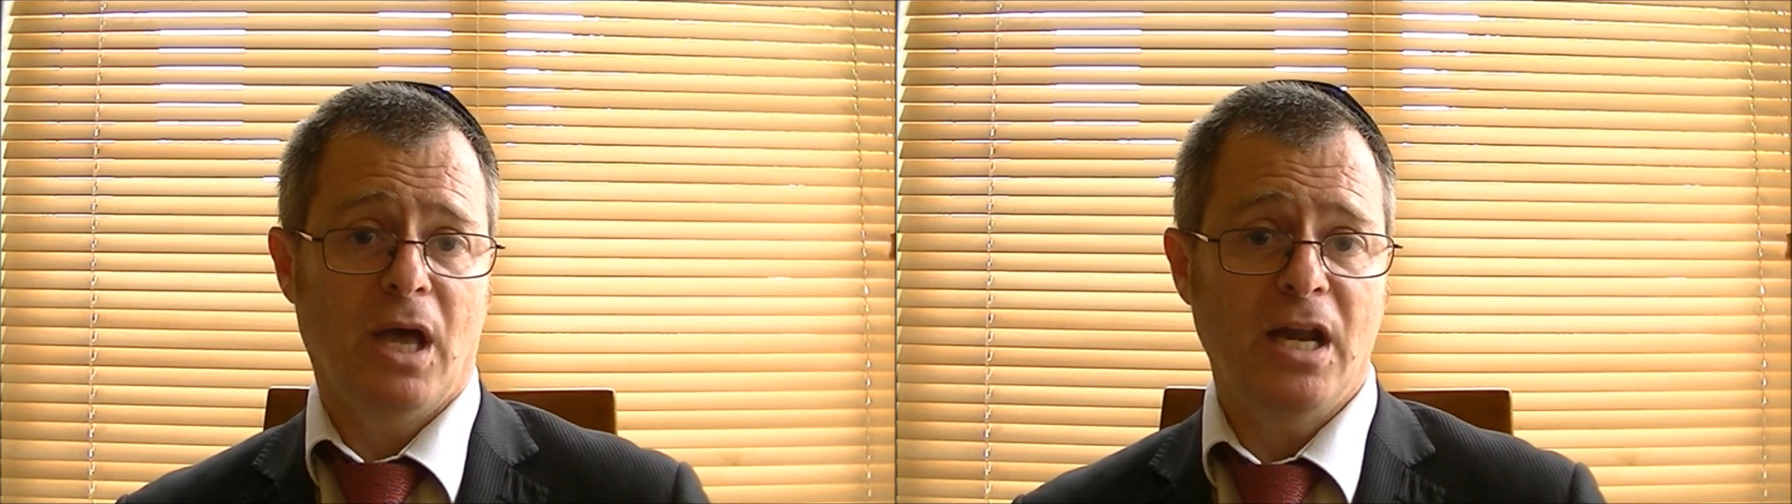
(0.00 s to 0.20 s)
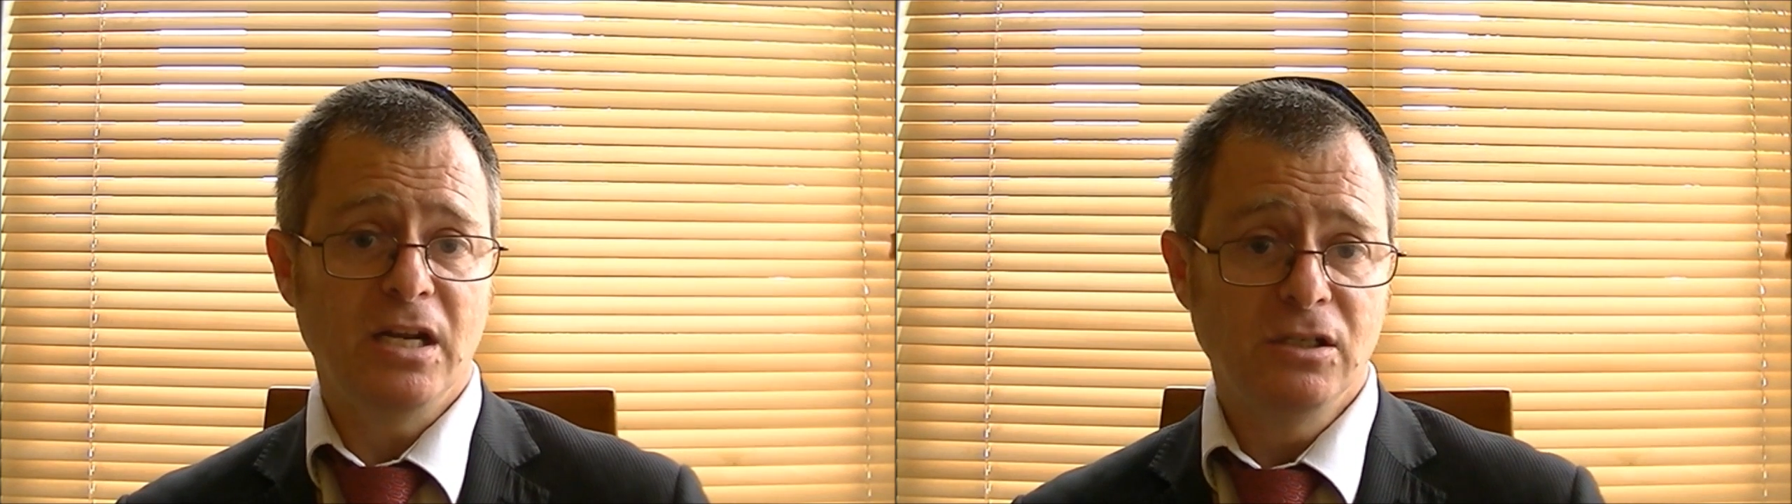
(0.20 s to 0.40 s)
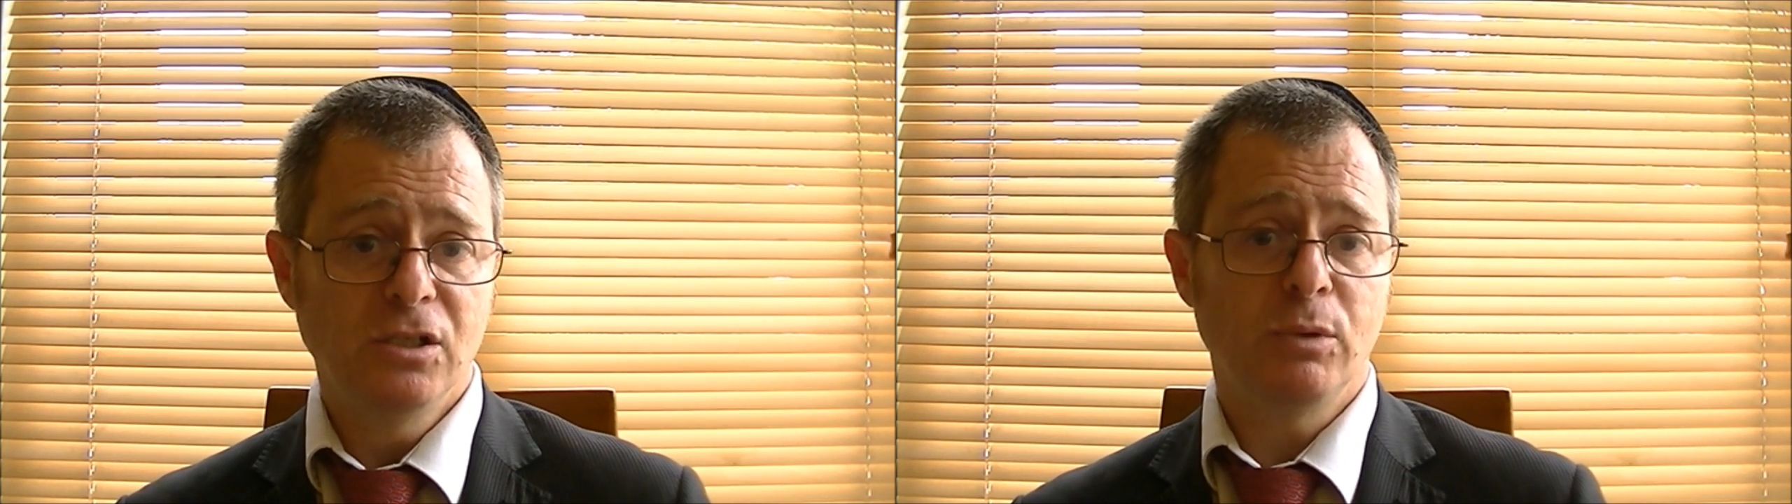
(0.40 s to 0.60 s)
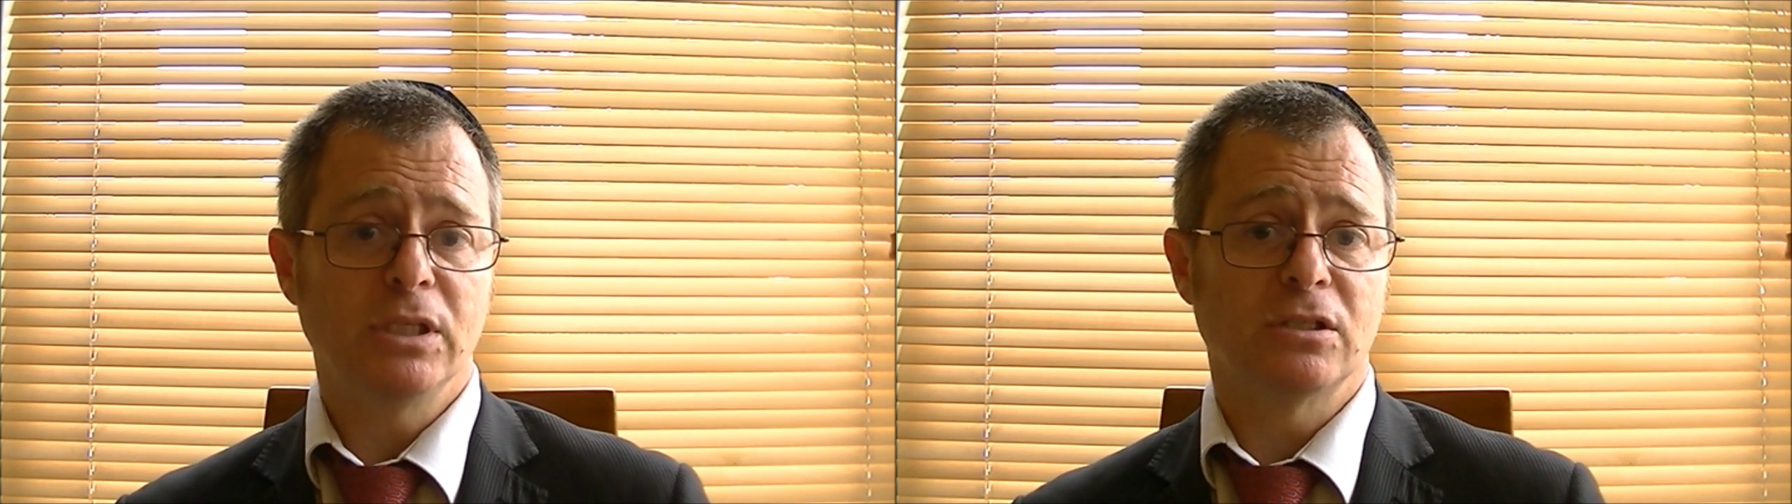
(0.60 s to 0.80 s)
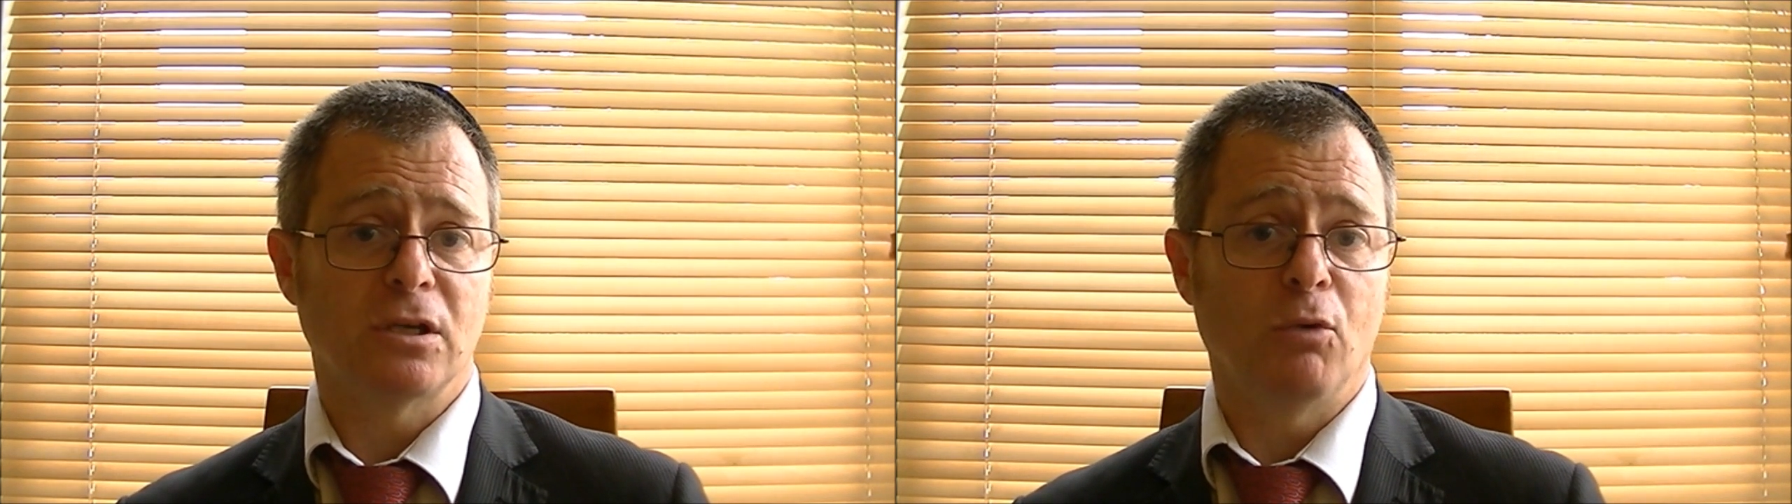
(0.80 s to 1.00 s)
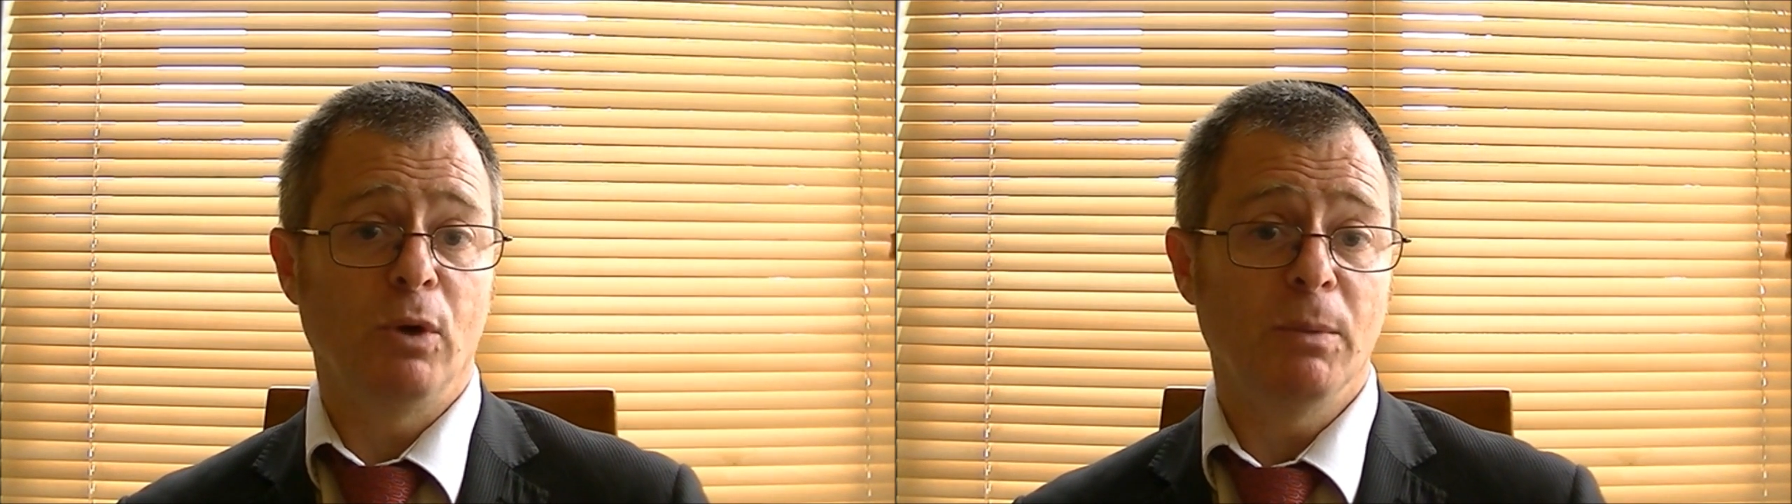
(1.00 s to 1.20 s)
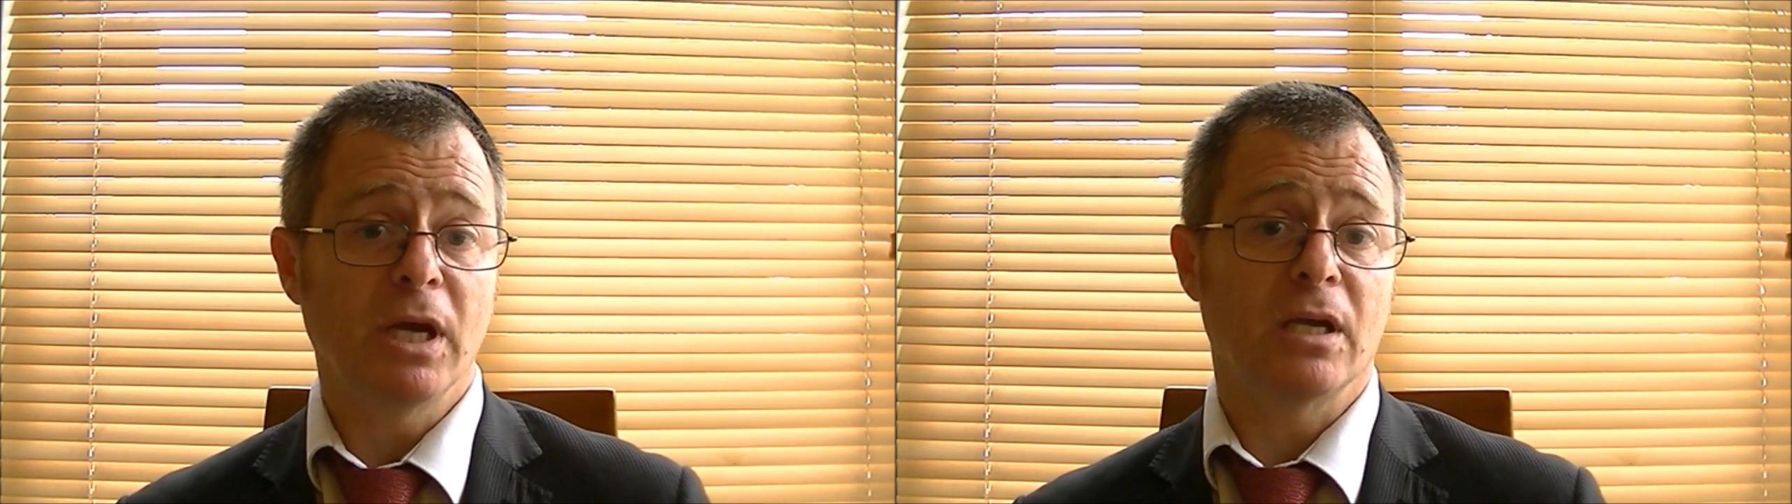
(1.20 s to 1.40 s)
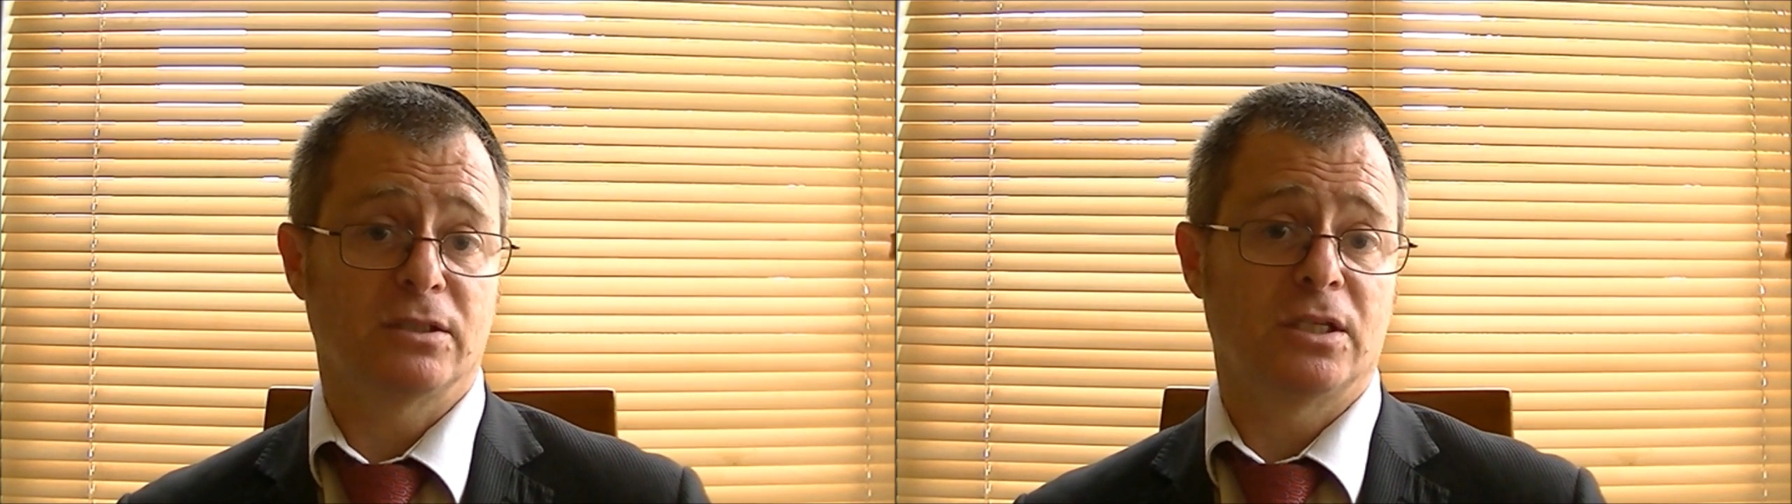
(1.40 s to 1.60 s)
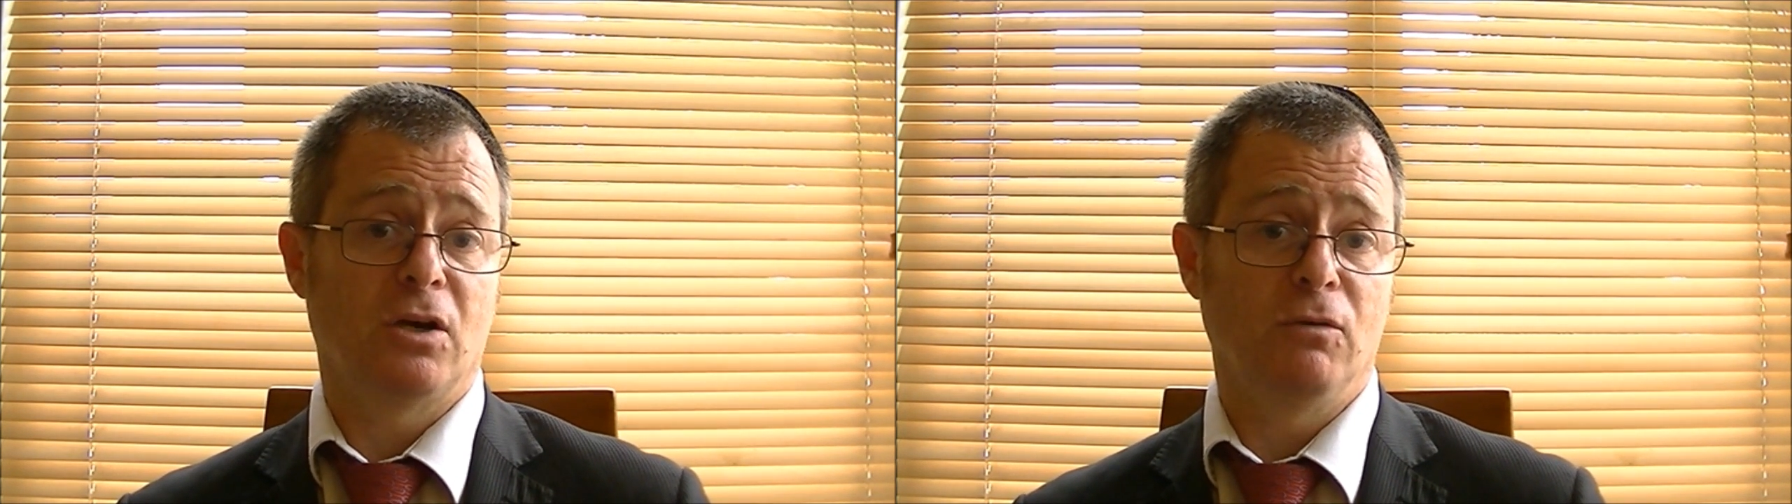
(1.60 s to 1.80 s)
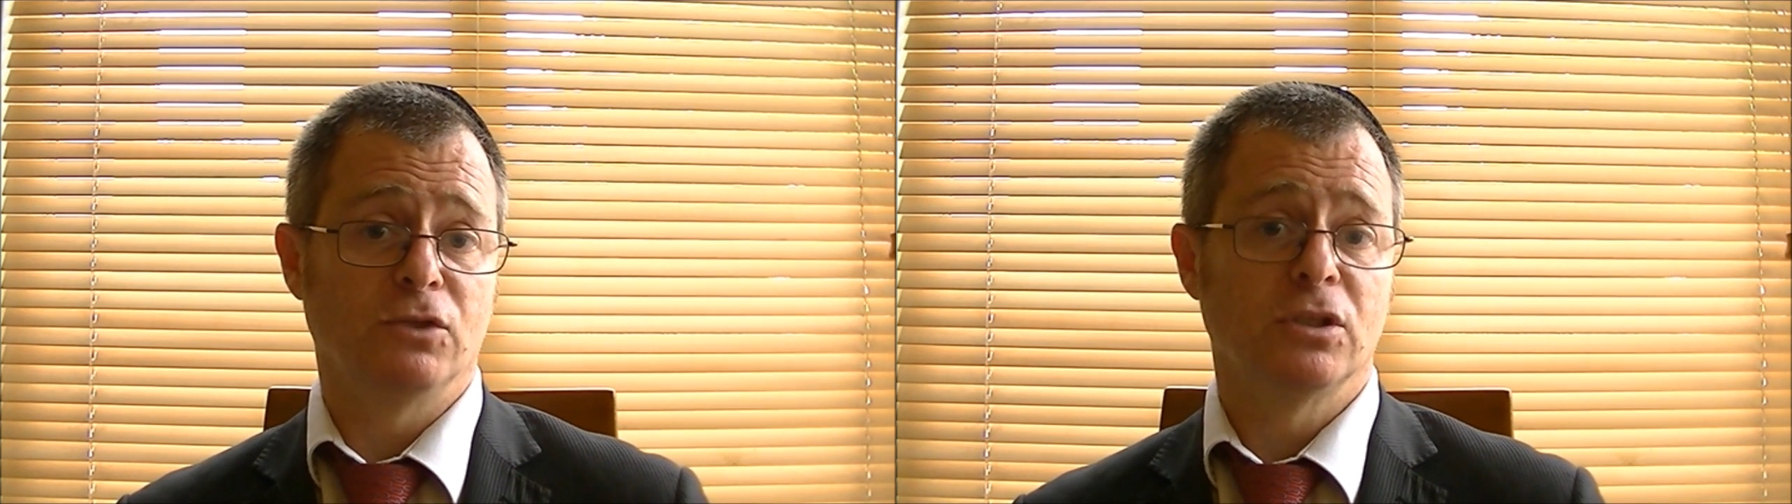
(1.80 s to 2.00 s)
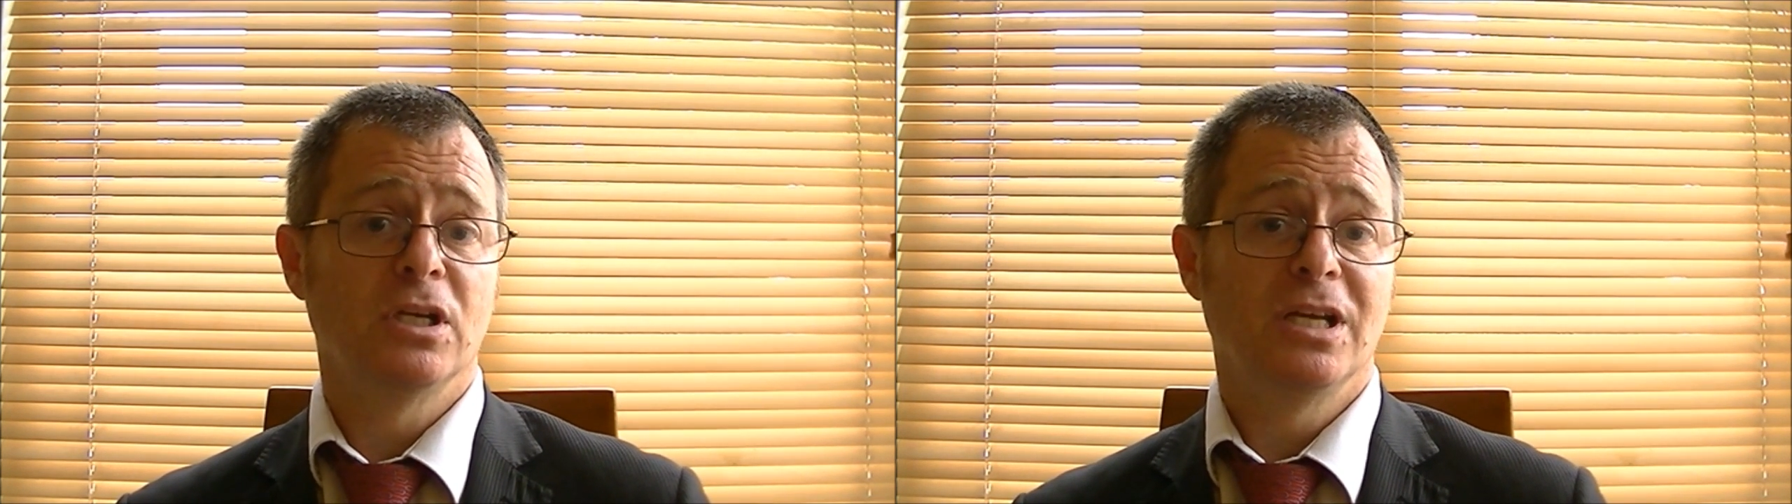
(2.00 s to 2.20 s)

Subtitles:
and in doing so, we make ourselves